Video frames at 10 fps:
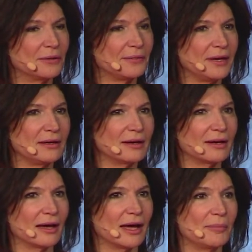think
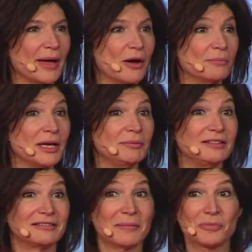about maybe
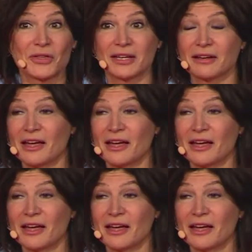something